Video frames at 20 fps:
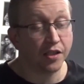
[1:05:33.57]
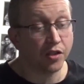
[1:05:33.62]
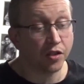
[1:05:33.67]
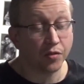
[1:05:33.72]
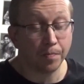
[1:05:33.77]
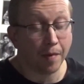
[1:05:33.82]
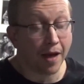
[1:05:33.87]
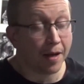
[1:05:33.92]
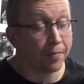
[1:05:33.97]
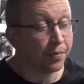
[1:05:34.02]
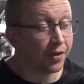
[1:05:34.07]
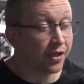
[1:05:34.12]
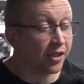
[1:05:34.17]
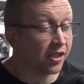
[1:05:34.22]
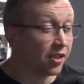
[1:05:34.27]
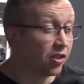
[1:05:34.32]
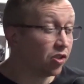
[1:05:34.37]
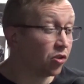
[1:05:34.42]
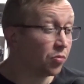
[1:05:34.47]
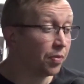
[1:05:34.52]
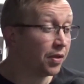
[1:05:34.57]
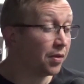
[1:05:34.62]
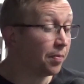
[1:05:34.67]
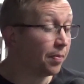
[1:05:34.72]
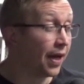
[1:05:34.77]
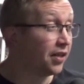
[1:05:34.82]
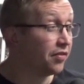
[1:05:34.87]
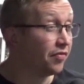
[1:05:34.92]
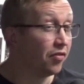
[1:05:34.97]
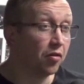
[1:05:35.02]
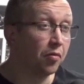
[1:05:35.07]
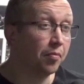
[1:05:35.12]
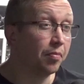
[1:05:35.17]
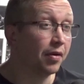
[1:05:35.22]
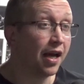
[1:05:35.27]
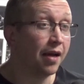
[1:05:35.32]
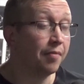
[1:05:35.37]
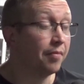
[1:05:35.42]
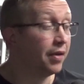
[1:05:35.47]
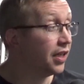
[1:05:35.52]
just mad because he'd just be the best fucking
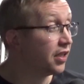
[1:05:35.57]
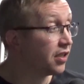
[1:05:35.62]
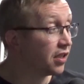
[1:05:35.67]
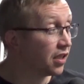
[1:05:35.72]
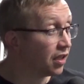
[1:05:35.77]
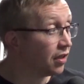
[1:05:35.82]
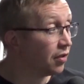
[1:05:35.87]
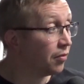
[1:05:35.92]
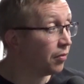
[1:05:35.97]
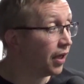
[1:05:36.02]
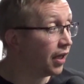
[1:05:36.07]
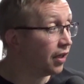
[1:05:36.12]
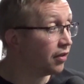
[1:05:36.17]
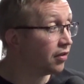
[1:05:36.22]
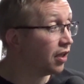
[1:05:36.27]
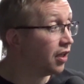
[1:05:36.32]
prime minister in the world.